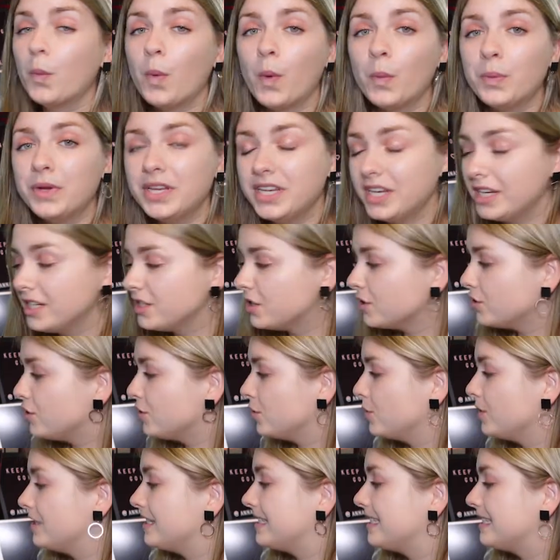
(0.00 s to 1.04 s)
What we need to
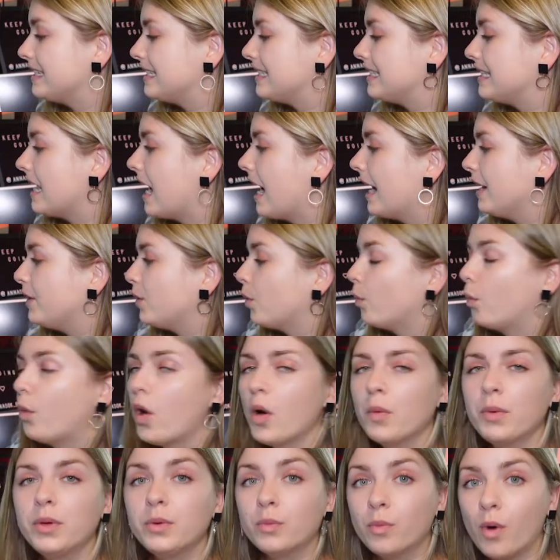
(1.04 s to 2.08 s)
do is decide
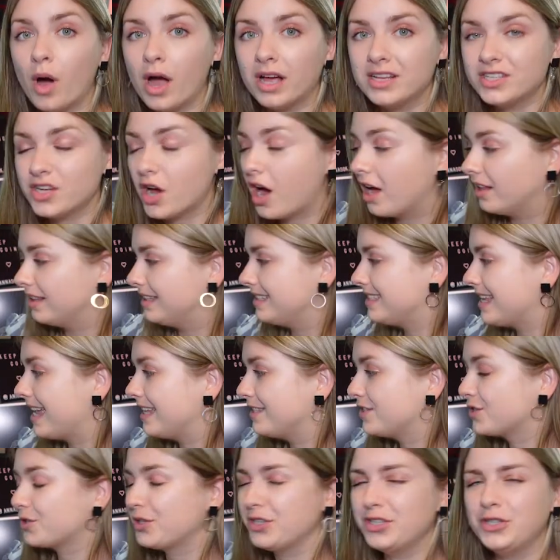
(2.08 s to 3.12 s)
what we want on this
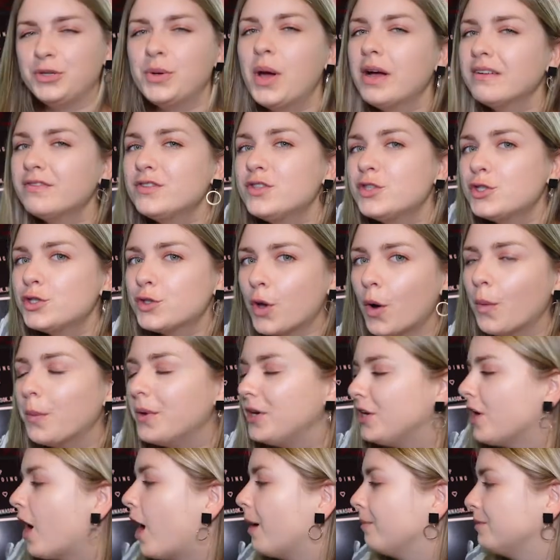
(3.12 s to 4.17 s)
end screen. You have so
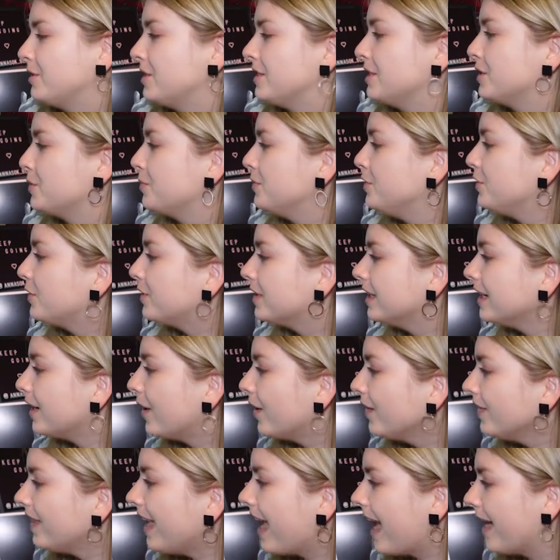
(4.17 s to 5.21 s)
many options. When you click
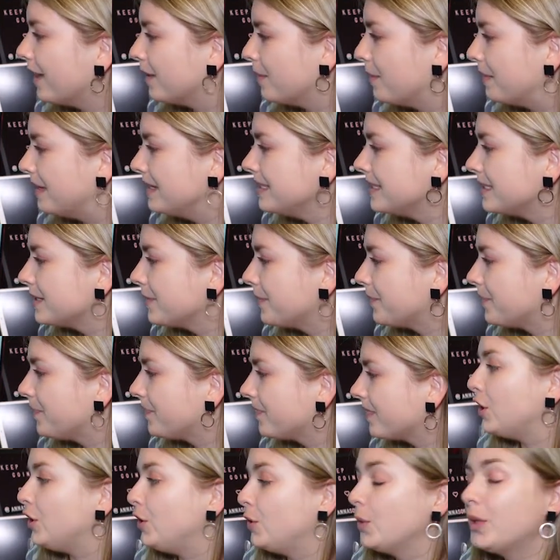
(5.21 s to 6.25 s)
on the element,
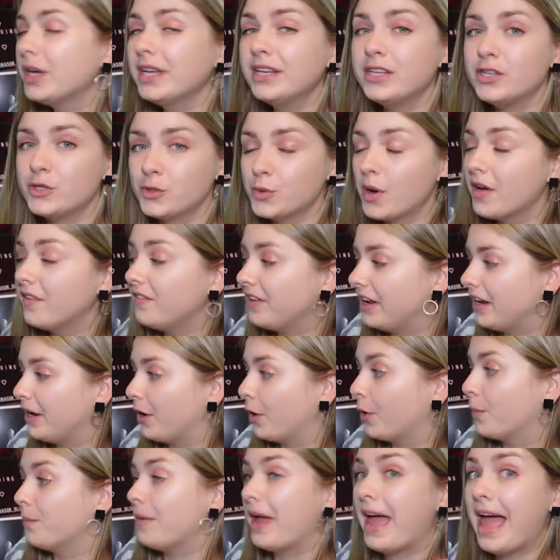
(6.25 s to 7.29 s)
you can do a
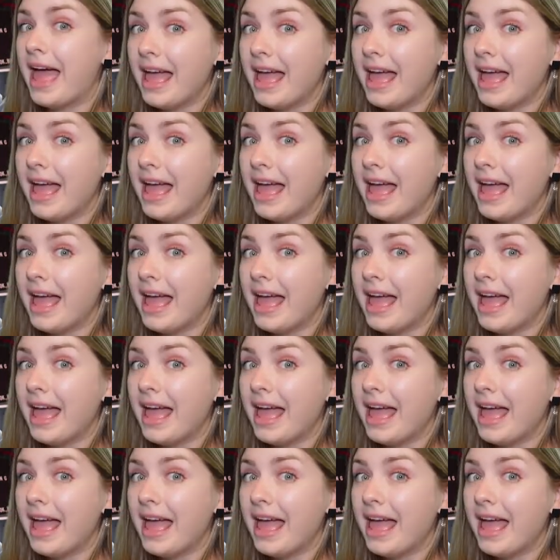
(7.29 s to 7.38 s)
video.